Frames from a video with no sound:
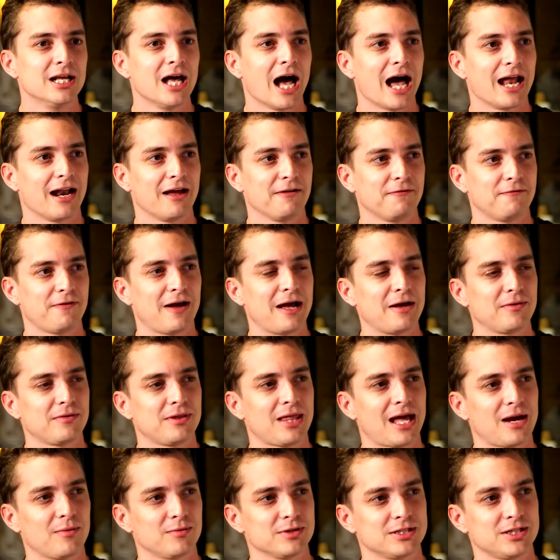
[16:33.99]
And I found
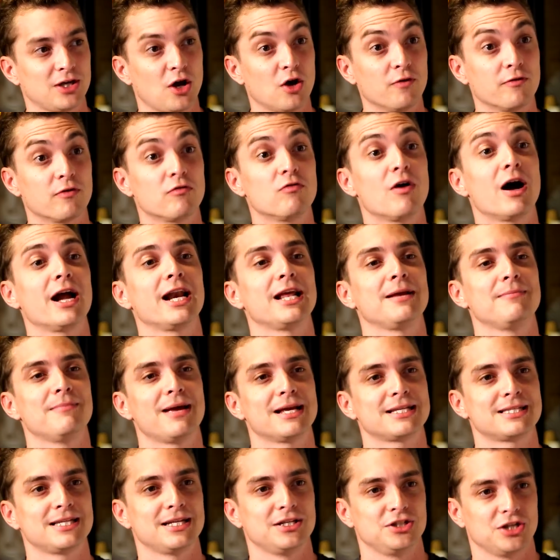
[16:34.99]
that was the overriding
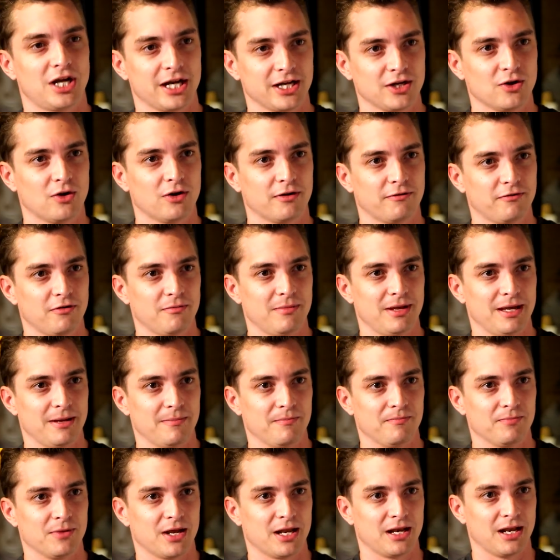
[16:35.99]
message I got from
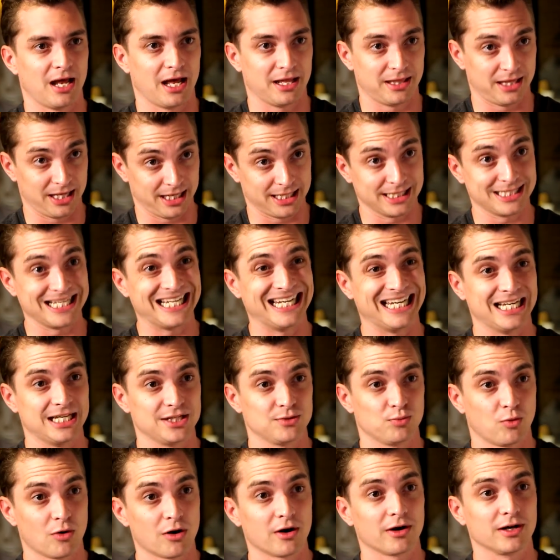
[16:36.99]
him. I think is in
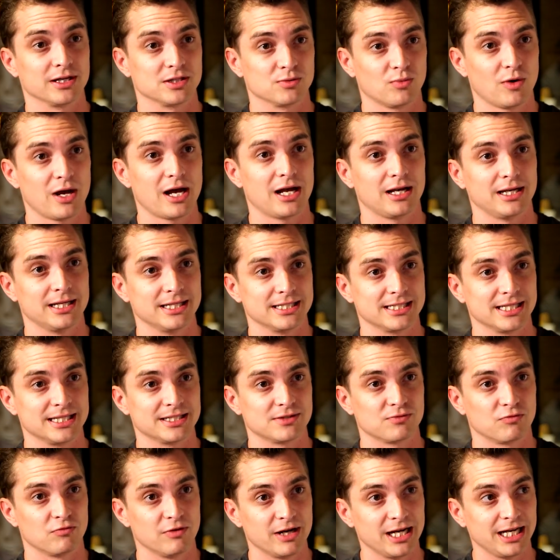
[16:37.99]
his work as well. Is
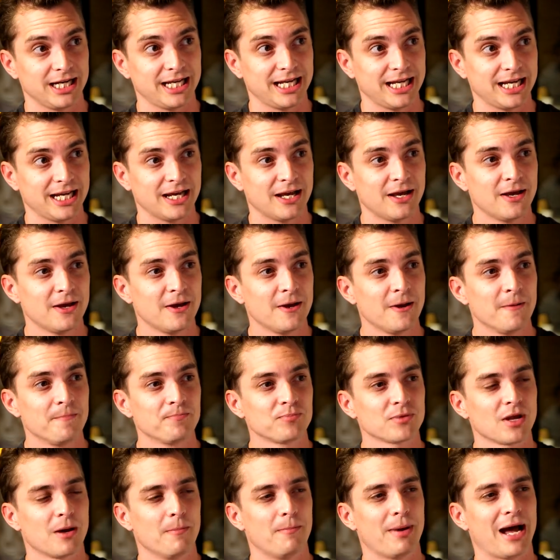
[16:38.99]
it's really
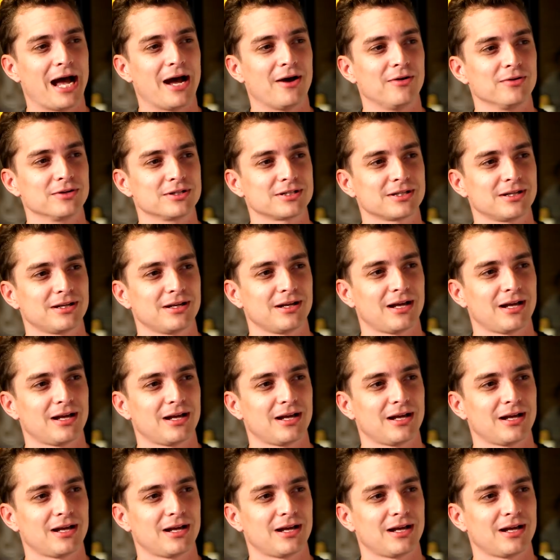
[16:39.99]
about.